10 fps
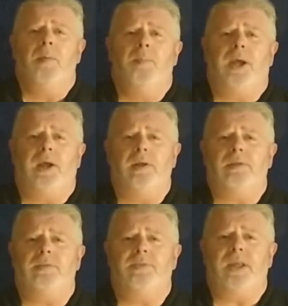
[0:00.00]

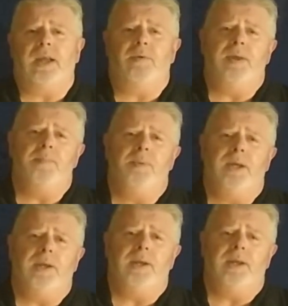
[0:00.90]
because of their
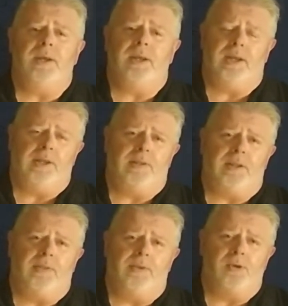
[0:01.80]
immediate needs
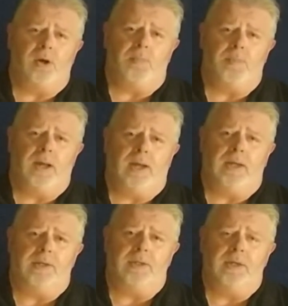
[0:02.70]
in the job
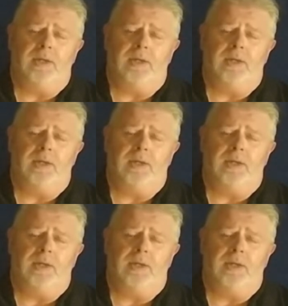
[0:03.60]
market.